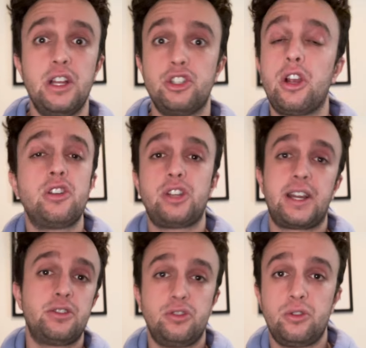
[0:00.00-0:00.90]
Jaren
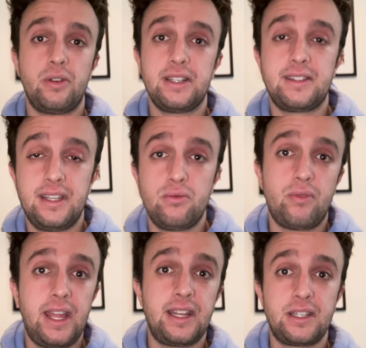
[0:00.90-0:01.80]
Jackson Jr. is the
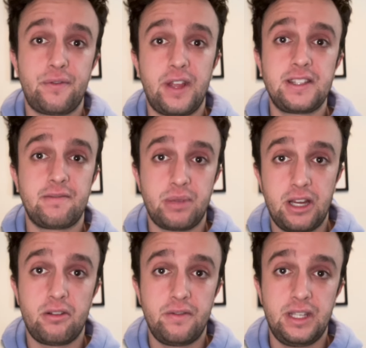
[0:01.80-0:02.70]
reigning defensive
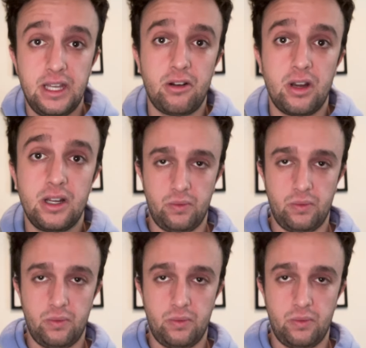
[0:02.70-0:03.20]
player of the year.